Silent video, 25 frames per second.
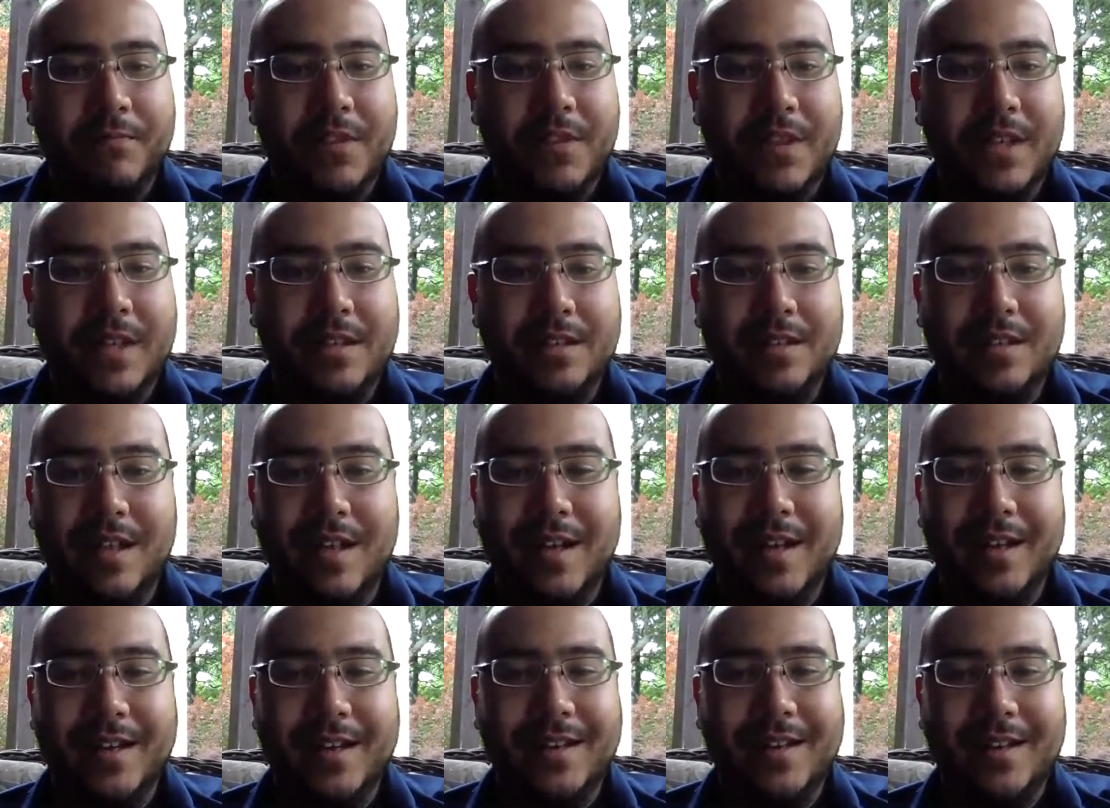Things
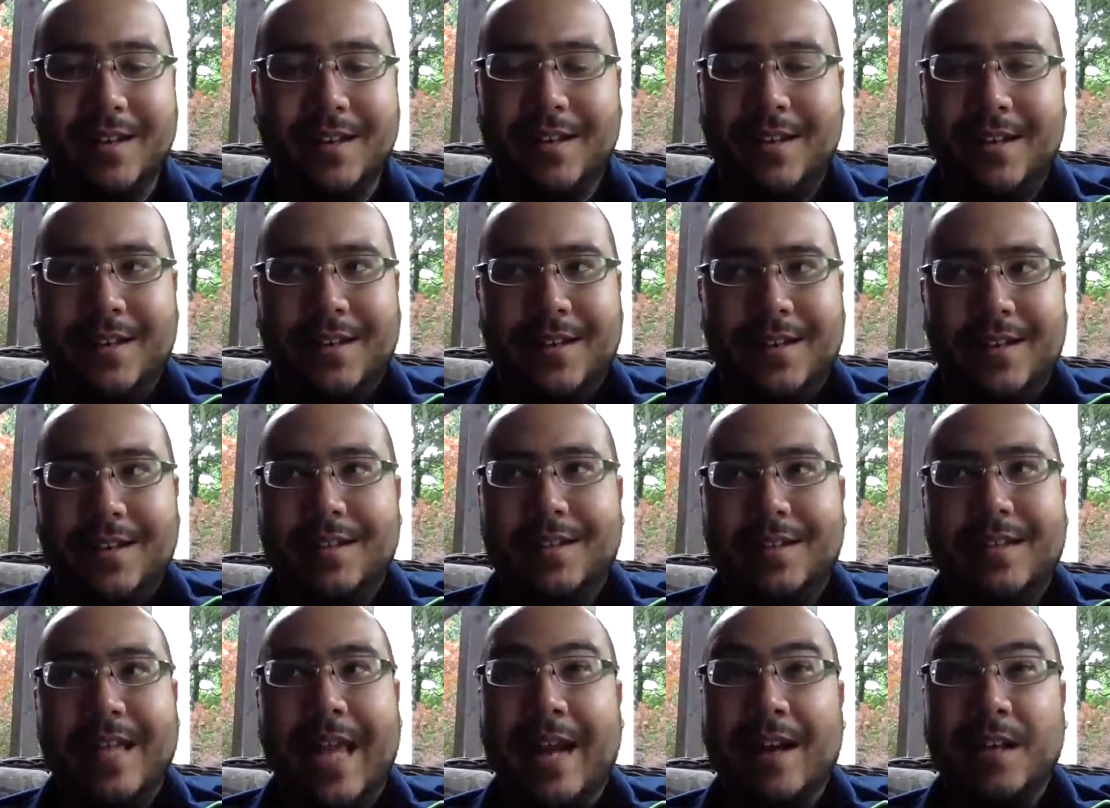like
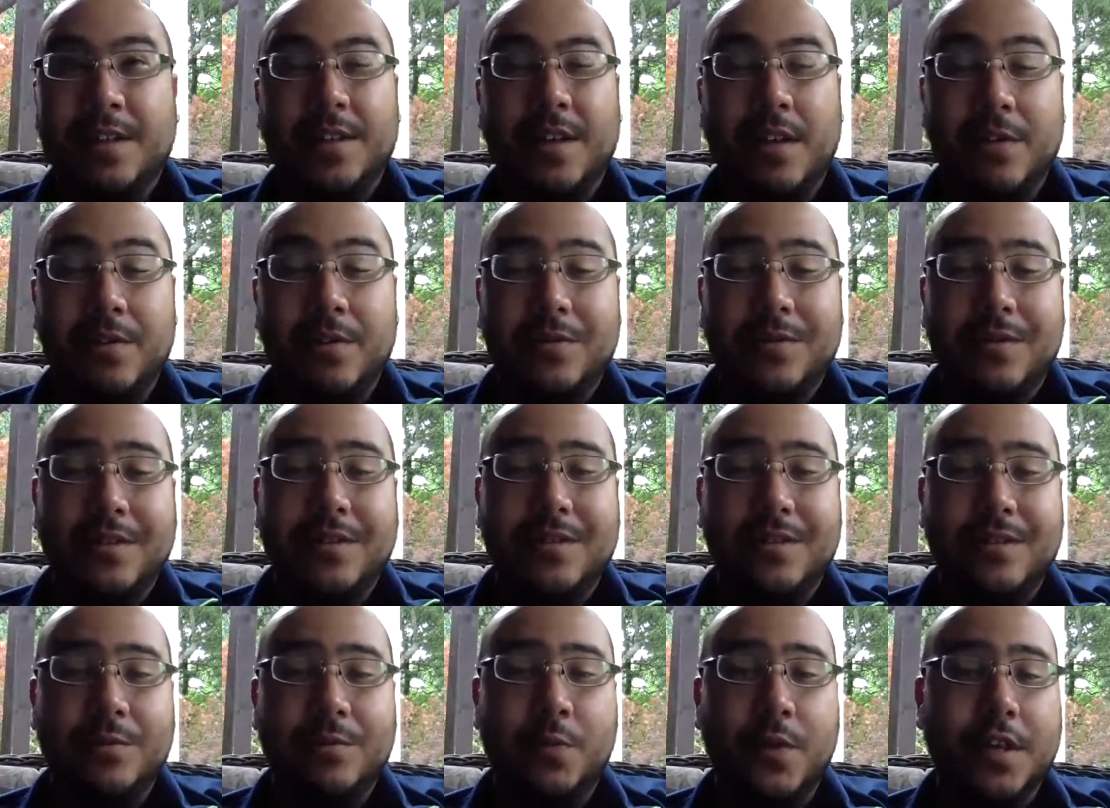status
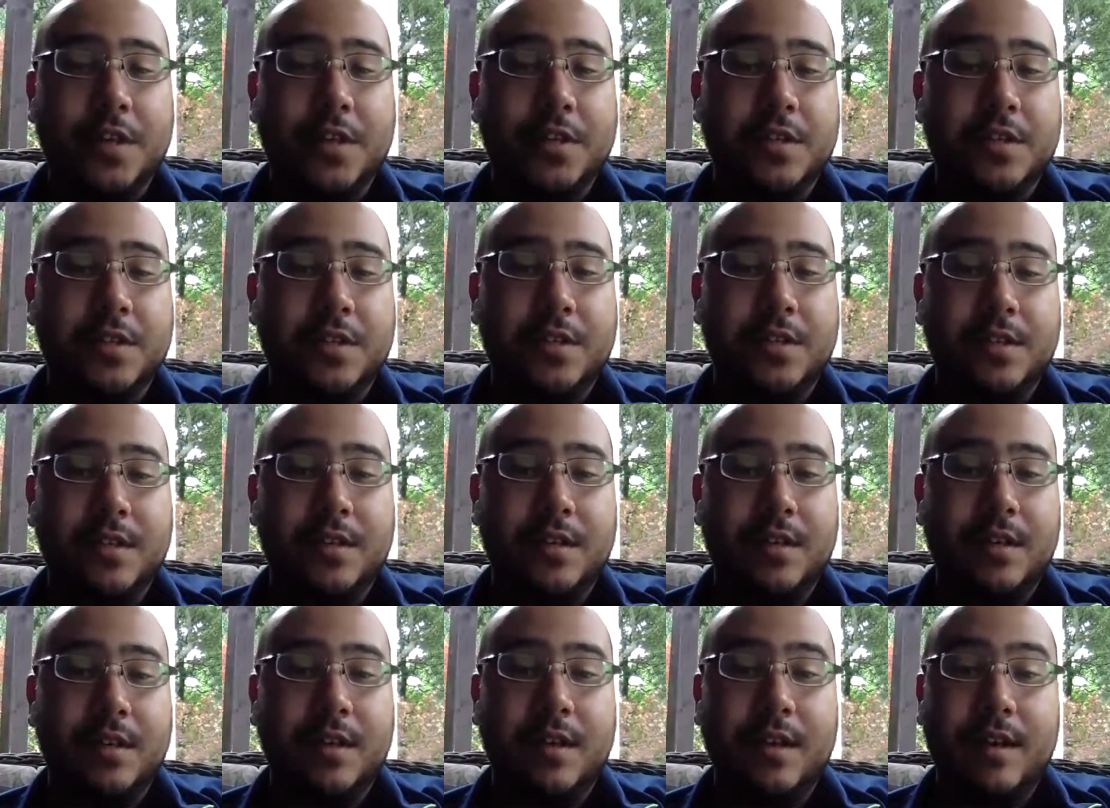codes, which
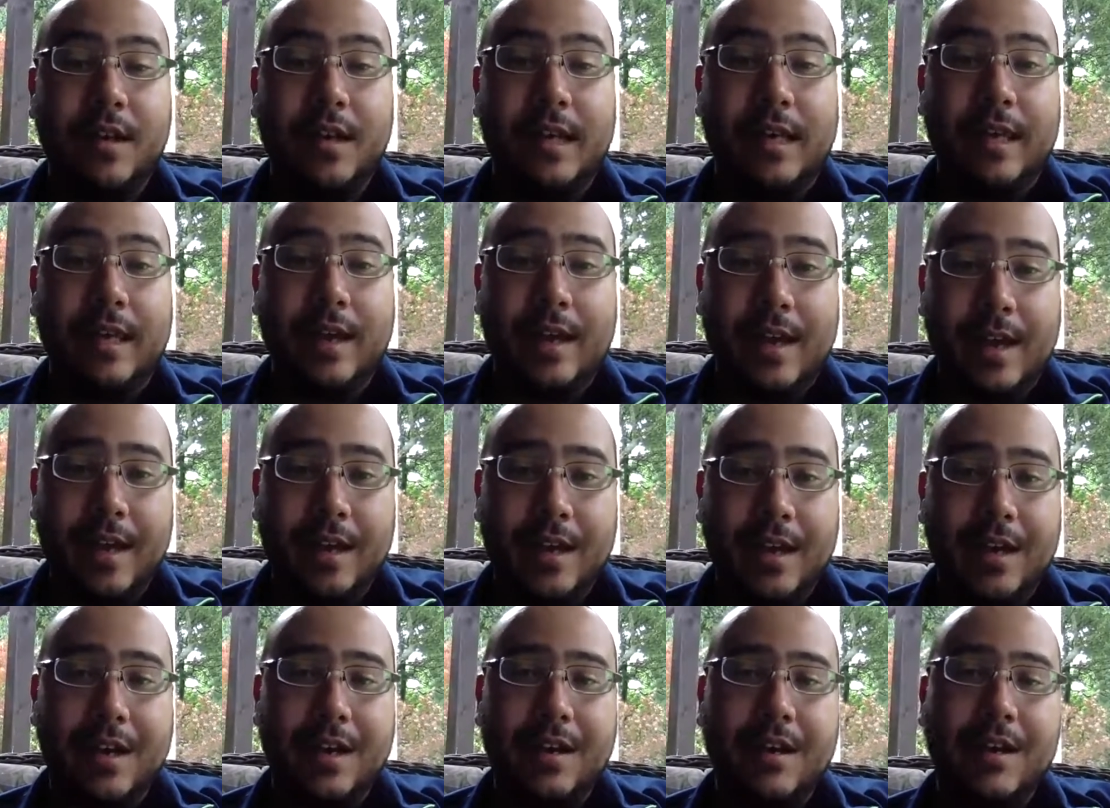
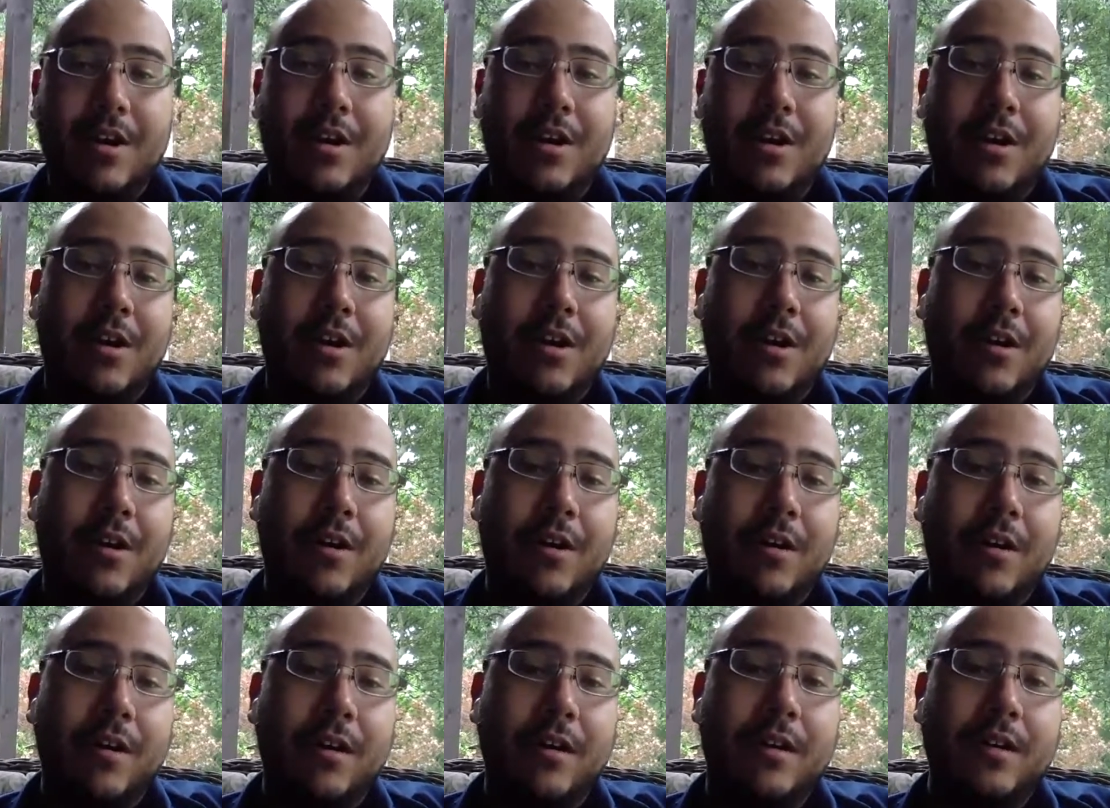again
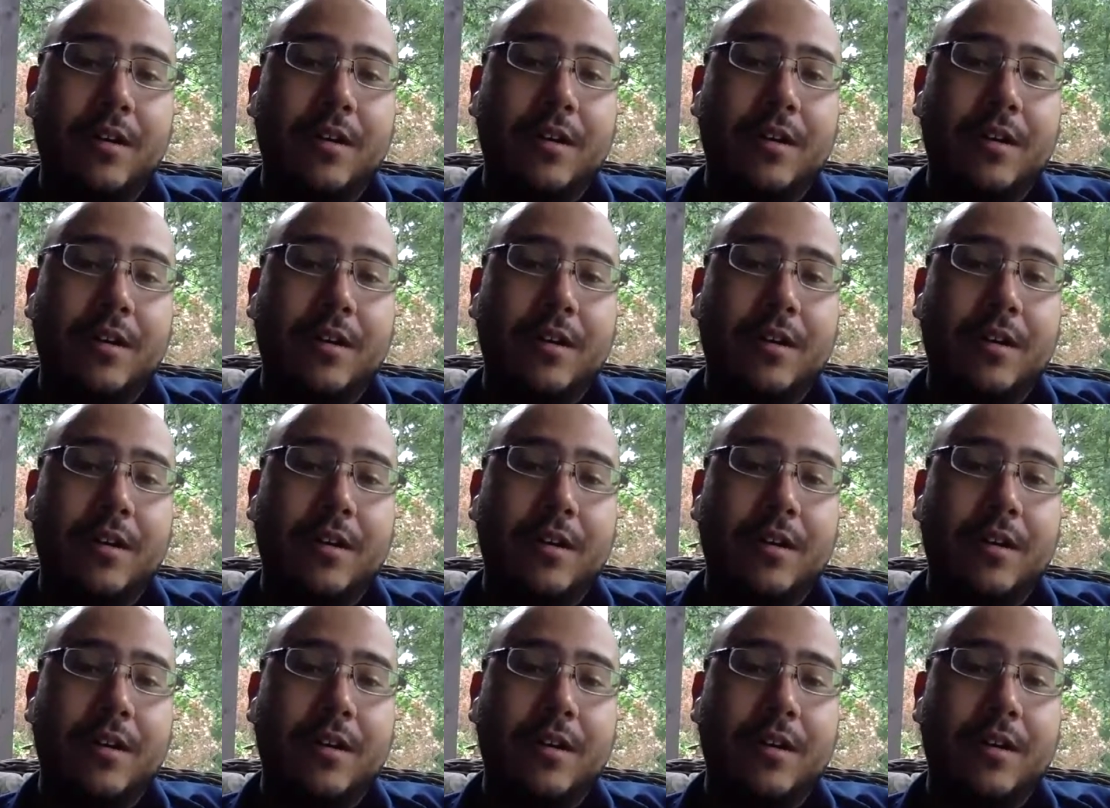are,